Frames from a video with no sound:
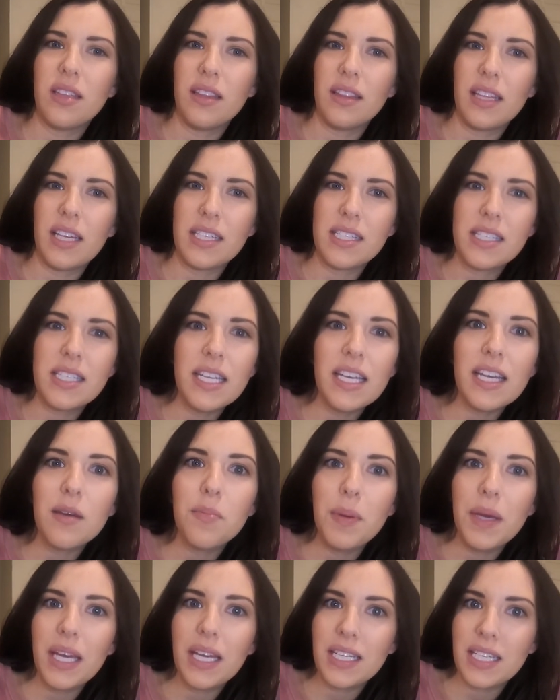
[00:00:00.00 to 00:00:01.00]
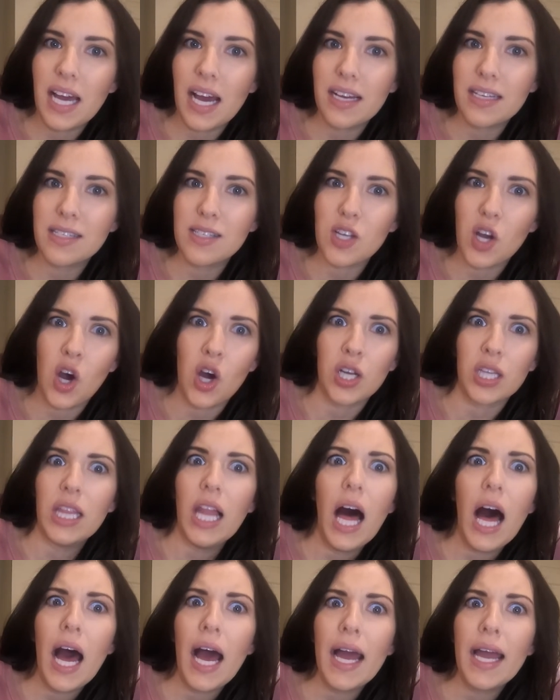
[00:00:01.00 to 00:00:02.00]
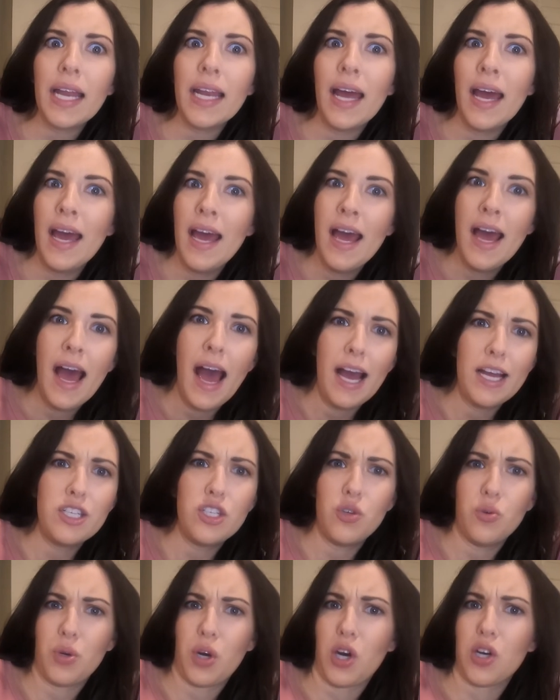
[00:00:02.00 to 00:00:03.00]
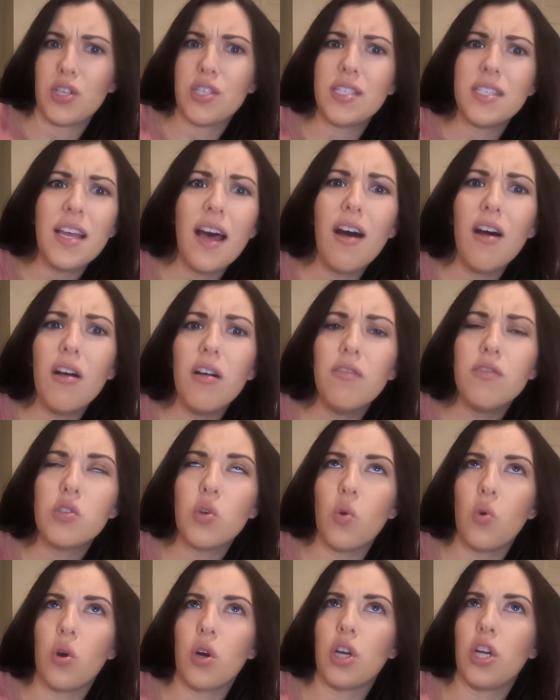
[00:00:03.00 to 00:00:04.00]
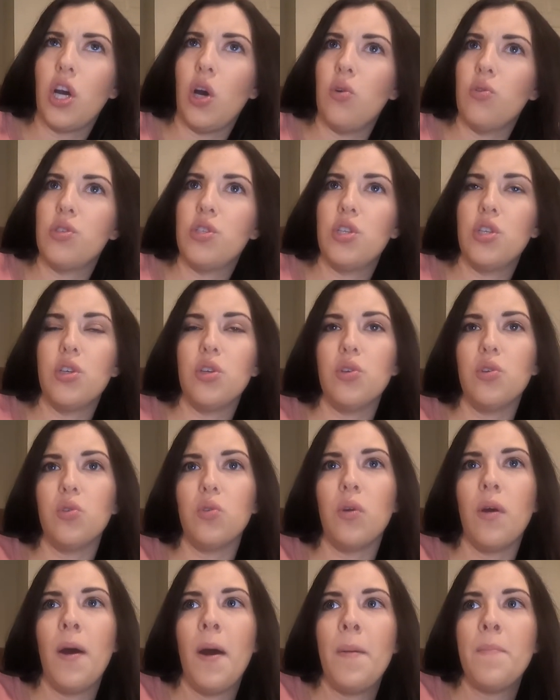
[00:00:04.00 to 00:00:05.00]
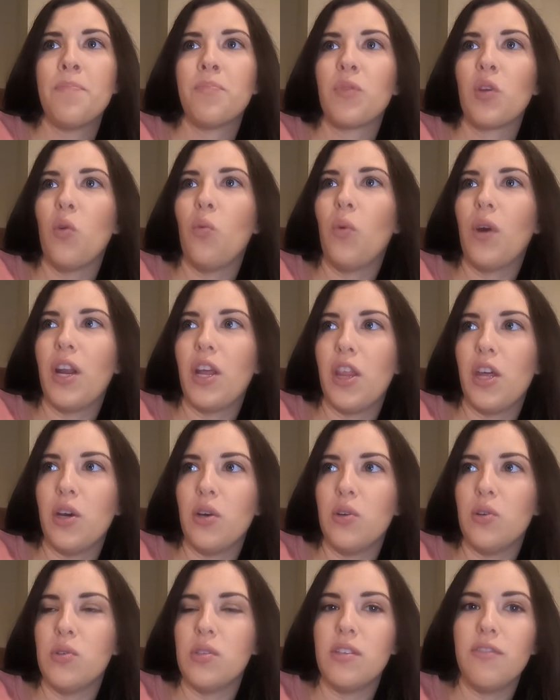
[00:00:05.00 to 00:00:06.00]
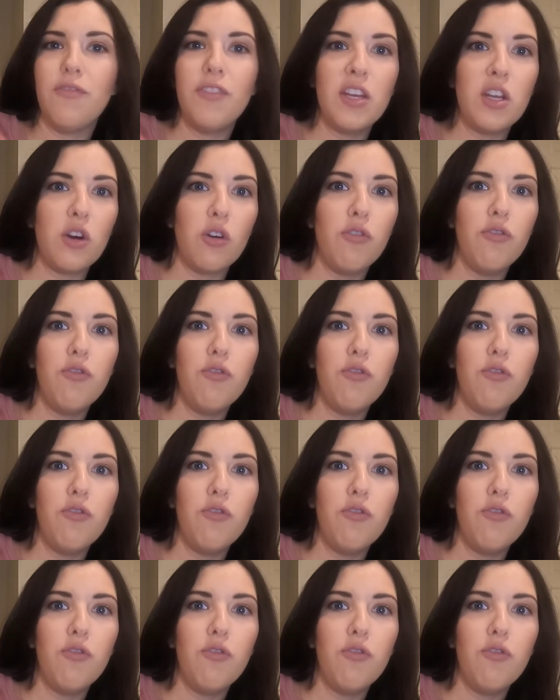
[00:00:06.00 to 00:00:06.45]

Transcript: the sneak peek tests online and do it ourselves, or go to one of those fetal